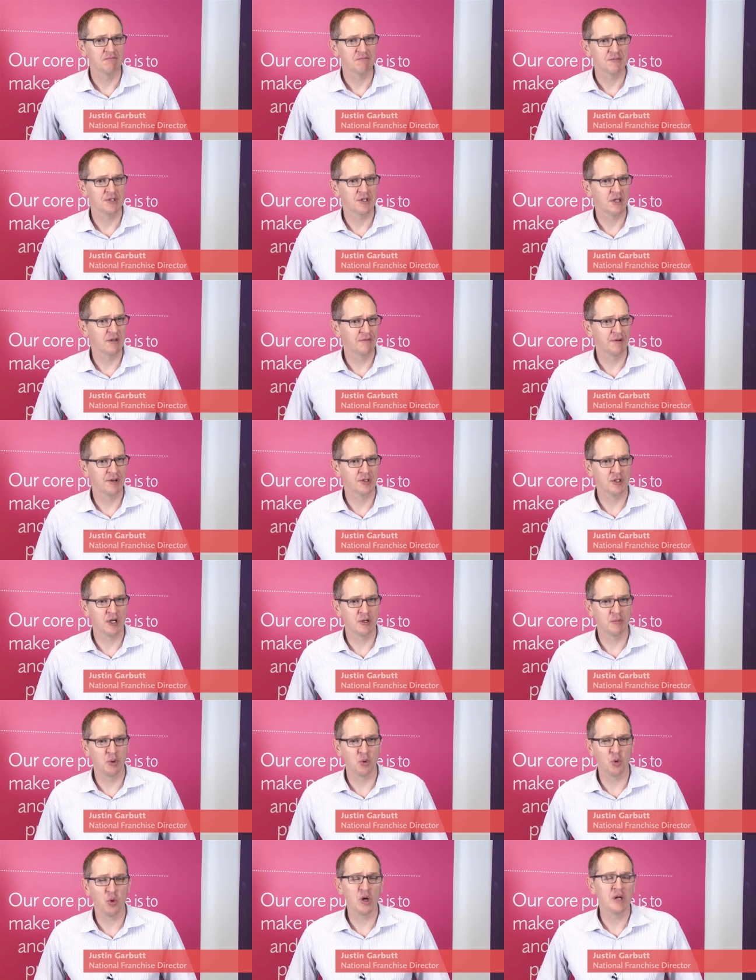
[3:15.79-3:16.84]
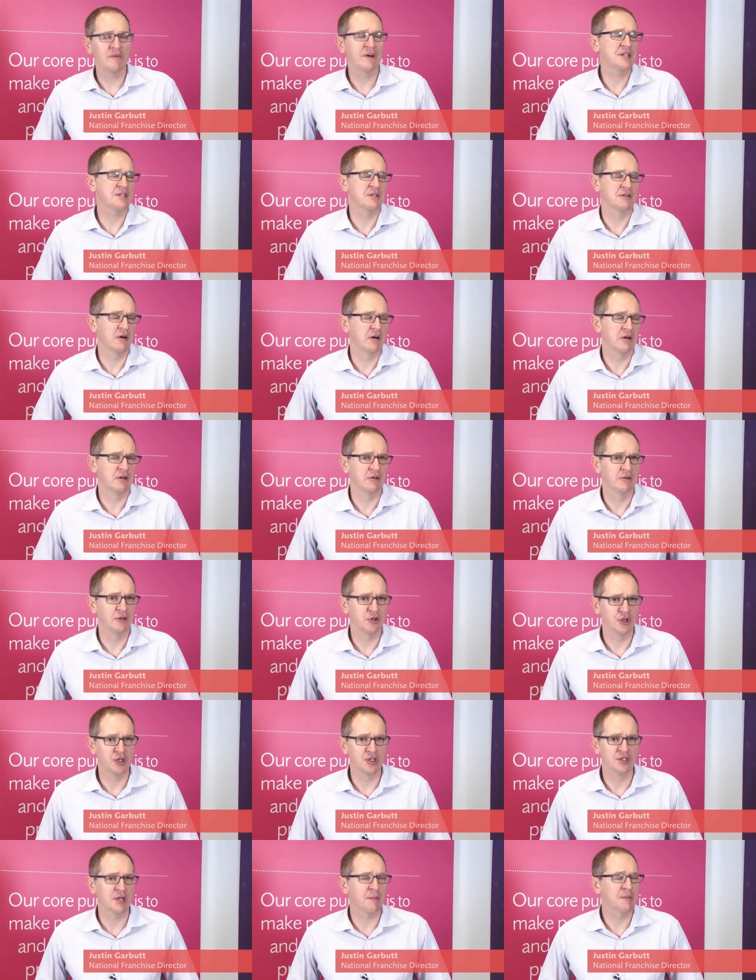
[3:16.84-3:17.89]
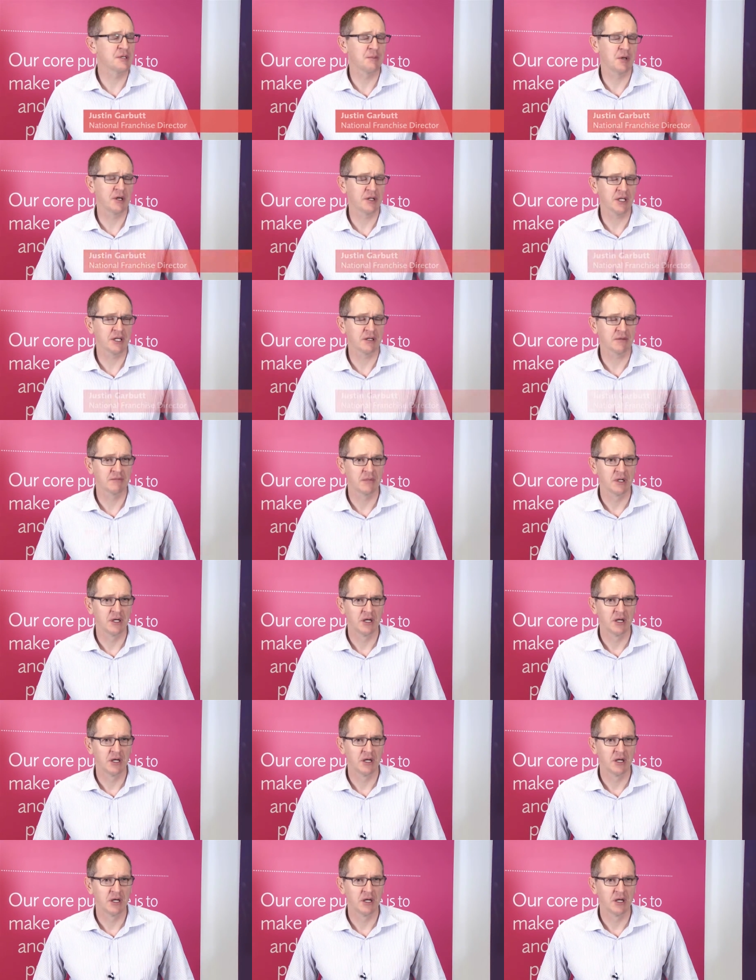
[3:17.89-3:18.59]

So for example, all of us know you should stop smoking.